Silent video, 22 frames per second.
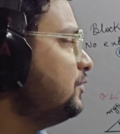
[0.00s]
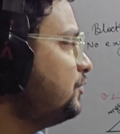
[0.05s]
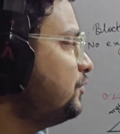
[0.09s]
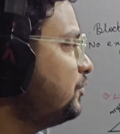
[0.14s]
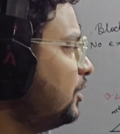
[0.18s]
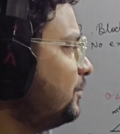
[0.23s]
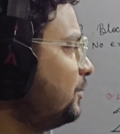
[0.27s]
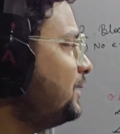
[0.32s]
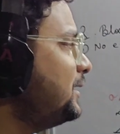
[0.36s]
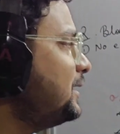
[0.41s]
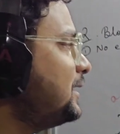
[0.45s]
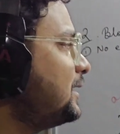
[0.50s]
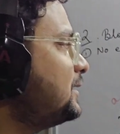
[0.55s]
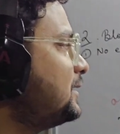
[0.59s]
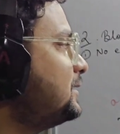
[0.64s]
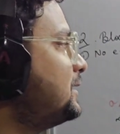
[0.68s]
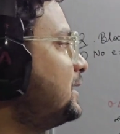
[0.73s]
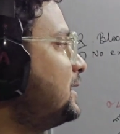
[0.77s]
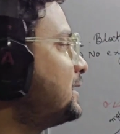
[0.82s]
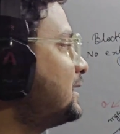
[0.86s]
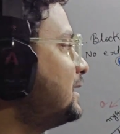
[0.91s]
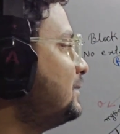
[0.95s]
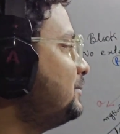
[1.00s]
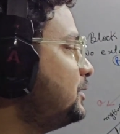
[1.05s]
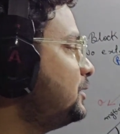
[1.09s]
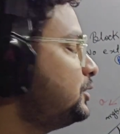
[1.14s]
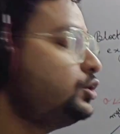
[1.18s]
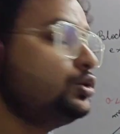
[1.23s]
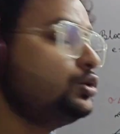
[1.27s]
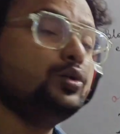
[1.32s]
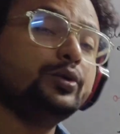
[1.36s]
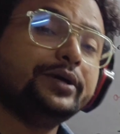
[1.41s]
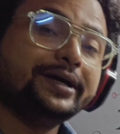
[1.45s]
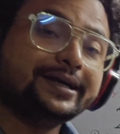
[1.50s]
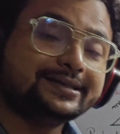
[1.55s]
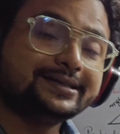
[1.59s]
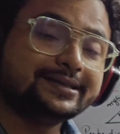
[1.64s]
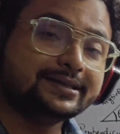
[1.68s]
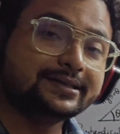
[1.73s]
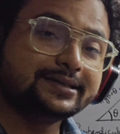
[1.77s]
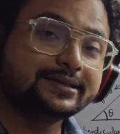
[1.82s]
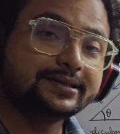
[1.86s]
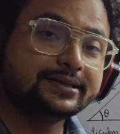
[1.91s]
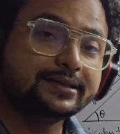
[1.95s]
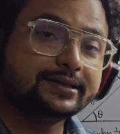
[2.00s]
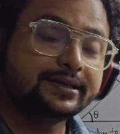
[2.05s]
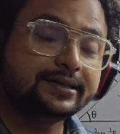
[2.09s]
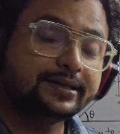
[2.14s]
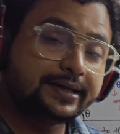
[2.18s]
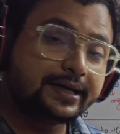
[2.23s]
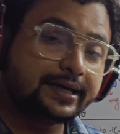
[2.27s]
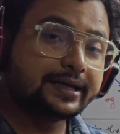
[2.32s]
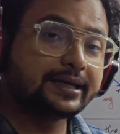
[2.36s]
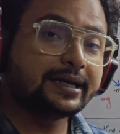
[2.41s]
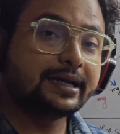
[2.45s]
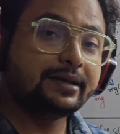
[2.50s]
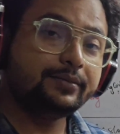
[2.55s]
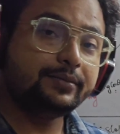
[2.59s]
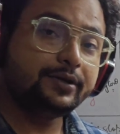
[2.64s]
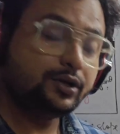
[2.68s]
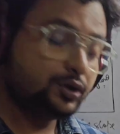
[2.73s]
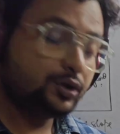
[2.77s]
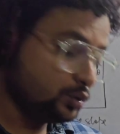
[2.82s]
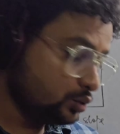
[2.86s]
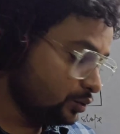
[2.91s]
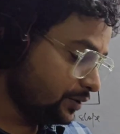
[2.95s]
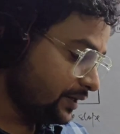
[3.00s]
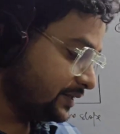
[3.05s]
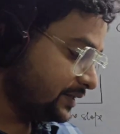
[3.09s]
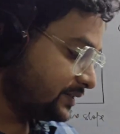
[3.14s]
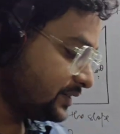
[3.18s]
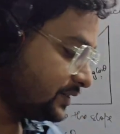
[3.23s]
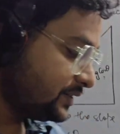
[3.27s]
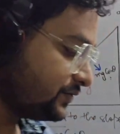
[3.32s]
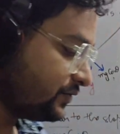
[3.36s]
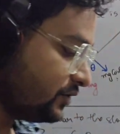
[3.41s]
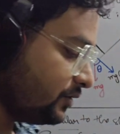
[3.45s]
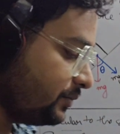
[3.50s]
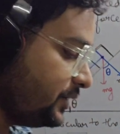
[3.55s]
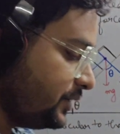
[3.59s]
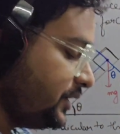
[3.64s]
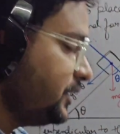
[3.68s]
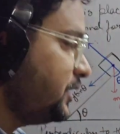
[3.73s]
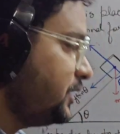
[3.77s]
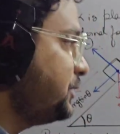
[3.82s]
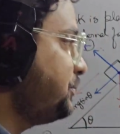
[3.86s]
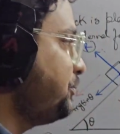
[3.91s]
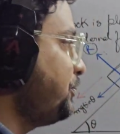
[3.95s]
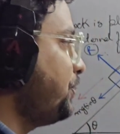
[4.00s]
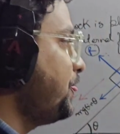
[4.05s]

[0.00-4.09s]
from here there can be two cases. There can be two cases from here.